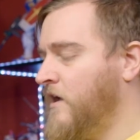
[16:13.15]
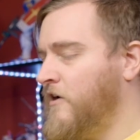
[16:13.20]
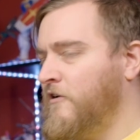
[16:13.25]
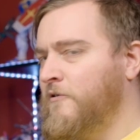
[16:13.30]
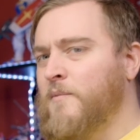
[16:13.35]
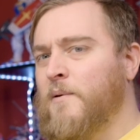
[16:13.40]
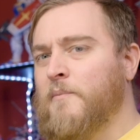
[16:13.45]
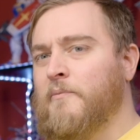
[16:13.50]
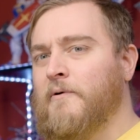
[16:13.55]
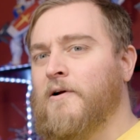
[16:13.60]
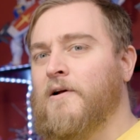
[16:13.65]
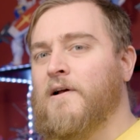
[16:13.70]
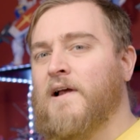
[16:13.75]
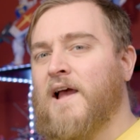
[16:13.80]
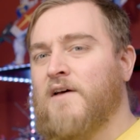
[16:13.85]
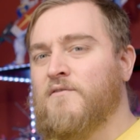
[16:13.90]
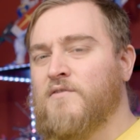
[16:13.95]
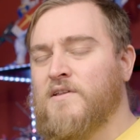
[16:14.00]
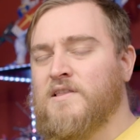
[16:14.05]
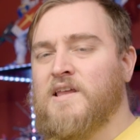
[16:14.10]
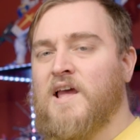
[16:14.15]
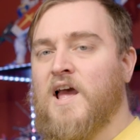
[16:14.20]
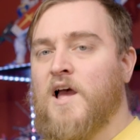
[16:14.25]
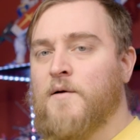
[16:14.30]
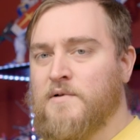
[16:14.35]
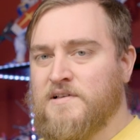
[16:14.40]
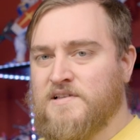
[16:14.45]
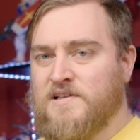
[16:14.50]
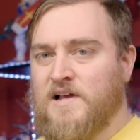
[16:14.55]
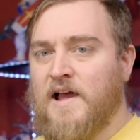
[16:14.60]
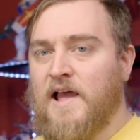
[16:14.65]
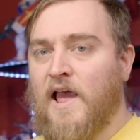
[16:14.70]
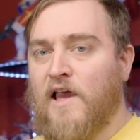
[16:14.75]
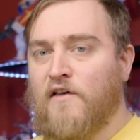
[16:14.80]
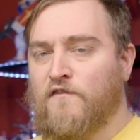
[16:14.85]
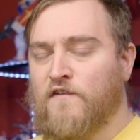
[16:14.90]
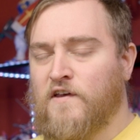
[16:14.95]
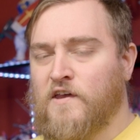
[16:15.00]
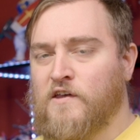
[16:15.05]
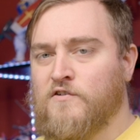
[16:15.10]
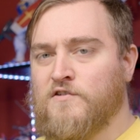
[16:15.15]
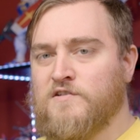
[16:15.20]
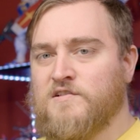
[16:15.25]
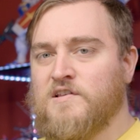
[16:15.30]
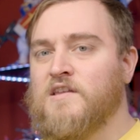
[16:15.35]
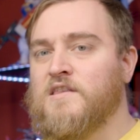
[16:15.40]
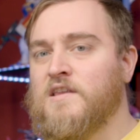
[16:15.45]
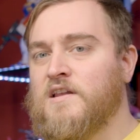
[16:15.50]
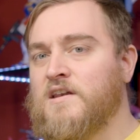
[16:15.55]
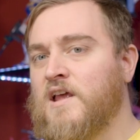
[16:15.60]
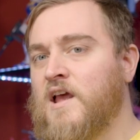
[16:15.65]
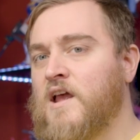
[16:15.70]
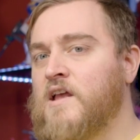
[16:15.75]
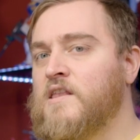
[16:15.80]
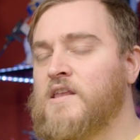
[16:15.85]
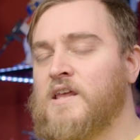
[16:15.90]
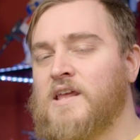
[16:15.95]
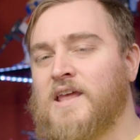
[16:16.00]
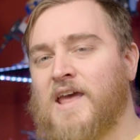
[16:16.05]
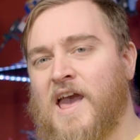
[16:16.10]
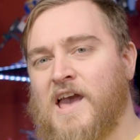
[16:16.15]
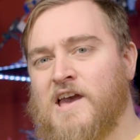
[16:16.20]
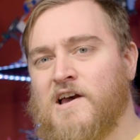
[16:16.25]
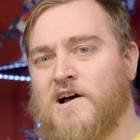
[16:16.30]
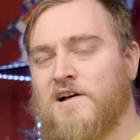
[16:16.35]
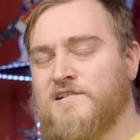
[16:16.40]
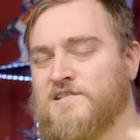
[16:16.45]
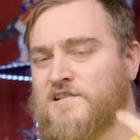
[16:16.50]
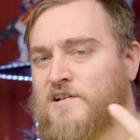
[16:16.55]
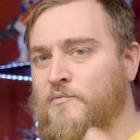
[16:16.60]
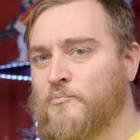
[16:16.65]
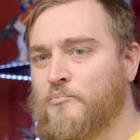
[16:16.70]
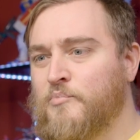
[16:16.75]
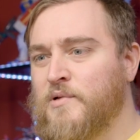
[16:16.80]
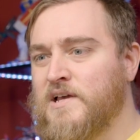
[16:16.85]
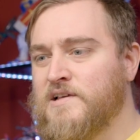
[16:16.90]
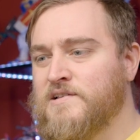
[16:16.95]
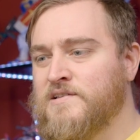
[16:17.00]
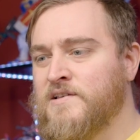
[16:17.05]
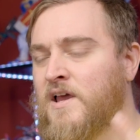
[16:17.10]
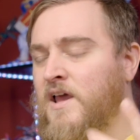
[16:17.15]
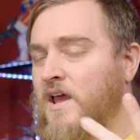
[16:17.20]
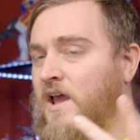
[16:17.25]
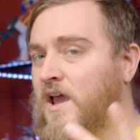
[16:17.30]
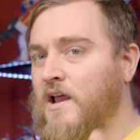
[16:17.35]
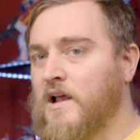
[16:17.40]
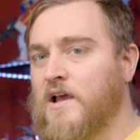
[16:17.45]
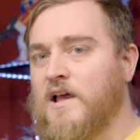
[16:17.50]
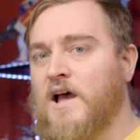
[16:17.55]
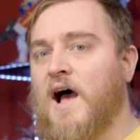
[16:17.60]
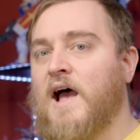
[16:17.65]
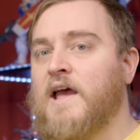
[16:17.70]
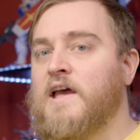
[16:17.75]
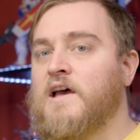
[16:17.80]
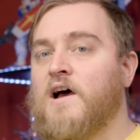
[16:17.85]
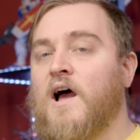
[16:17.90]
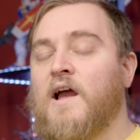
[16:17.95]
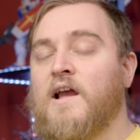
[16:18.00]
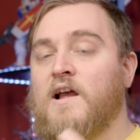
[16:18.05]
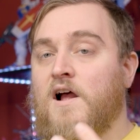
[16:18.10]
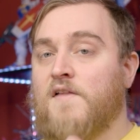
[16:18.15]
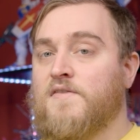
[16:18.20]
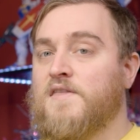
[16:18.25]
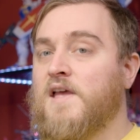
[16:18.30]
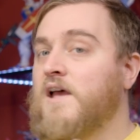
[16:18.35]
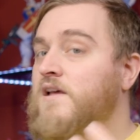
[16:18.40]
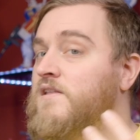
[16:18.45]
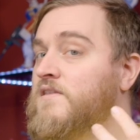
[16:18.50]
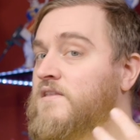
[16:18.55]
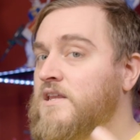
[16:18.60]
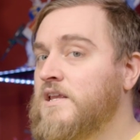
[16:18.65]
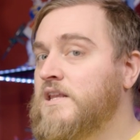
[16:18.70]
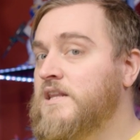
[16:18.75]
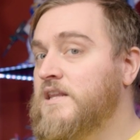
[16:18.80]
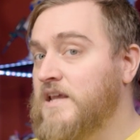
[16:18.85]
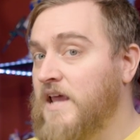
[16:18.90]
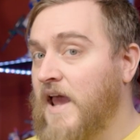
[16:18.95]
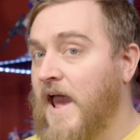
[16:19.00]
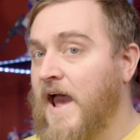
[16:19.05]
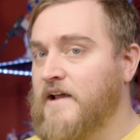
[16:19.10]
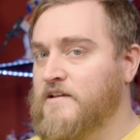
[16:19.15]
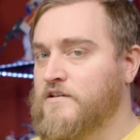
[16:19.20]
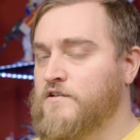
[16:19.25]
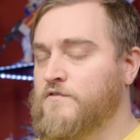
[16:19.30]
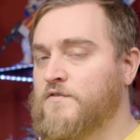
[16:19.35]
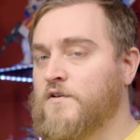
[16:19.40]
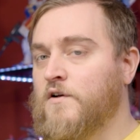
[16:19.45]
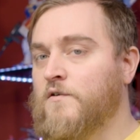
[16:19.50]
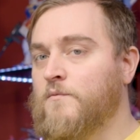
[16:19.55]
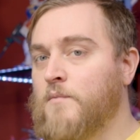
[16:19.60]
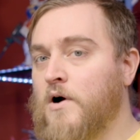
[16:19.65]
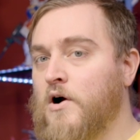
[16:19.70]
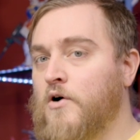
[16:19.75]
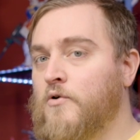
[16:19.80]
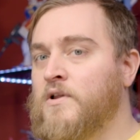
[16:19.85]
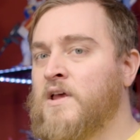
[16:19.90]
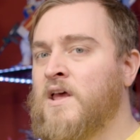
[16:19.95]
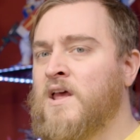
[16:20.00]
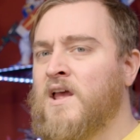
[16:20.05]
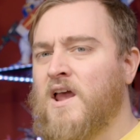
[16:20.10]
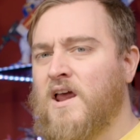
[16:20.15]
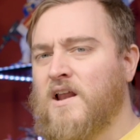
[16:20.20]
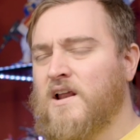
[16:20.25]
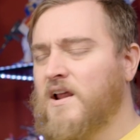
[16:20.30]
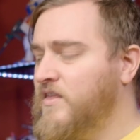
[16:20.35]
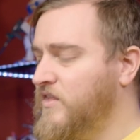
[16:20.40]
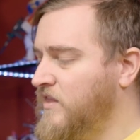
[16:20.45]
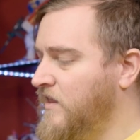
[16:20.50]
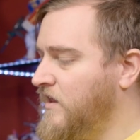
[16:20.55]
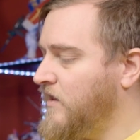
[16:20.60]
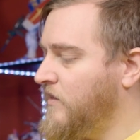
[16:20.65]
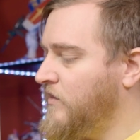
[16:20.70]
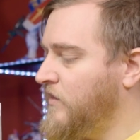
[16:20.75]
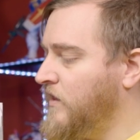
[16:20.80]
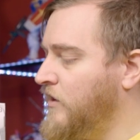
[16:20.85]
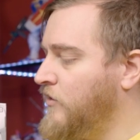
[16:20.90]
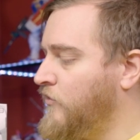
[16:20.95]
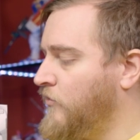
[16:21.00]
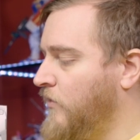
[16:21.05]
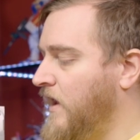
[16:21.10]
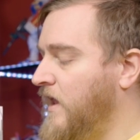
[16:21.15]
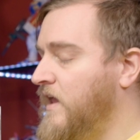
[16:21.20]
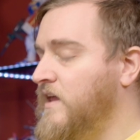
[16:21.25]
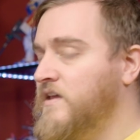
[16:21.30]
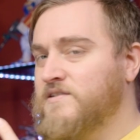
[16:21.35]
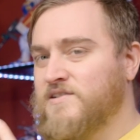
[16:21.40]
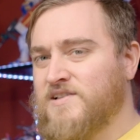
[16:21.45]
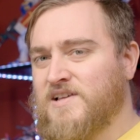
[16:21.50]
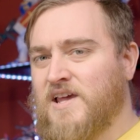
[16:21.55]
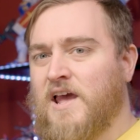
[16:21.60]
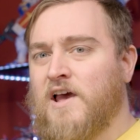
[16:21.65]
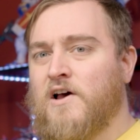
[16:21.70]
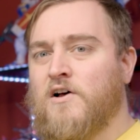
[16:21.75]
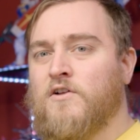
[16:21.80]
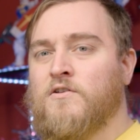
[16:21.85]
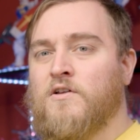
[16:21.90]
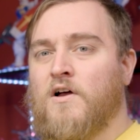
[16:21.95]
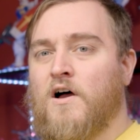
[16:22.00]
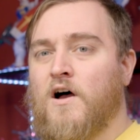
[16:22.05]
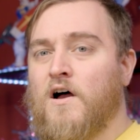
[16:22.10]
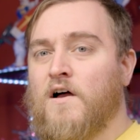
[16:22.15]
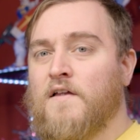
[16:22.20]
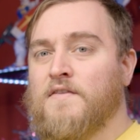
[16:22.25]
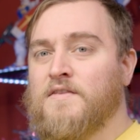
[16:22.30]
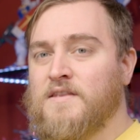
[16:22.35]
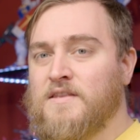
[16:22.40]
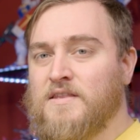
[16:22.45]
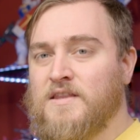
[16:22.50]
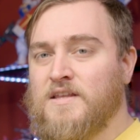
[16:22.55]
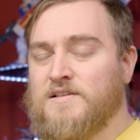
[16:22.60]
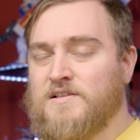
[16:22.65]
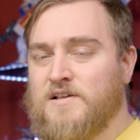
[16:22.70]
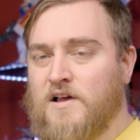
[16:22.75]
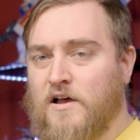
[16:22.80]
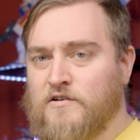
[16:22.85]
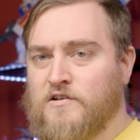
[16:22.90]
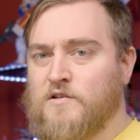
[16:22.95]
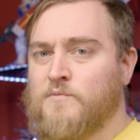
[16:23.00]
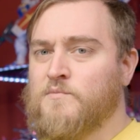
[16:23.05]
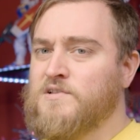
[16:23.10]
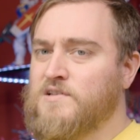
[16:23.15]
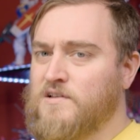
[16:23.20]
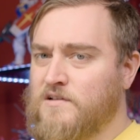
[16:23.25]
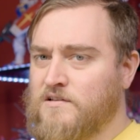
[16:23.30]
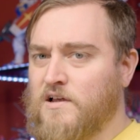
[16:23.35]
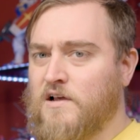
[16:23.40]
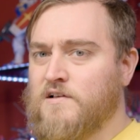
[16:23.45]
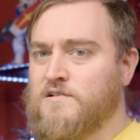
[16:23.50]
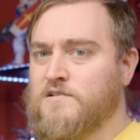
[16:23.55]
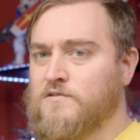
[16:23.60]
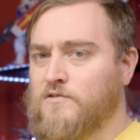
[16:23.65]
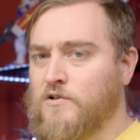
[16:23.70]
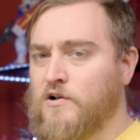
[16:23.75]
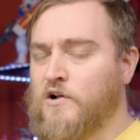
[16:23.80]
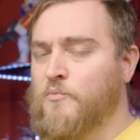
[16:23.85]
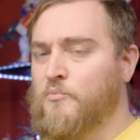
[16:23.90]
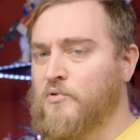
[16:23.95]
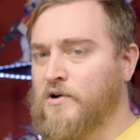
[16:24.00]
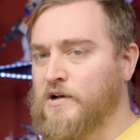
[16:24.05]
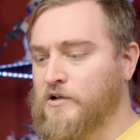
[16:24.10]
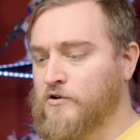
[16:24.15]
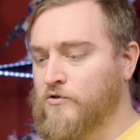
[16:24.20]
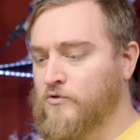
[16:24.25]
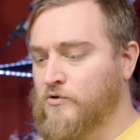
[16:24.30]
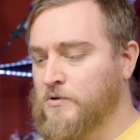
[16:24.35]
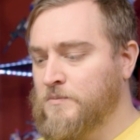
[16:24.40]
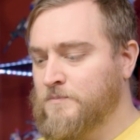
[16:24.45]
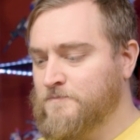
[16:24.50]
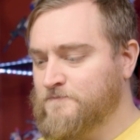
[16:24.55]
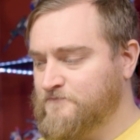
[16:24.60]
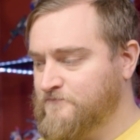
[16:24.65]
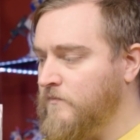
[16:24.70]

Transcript: I remember having the MSIA figures in the day, the Chaos, Abyss, and Gaia. I got that in the deactive mode, and I think the gray scale on these Gundams does look pretty cool.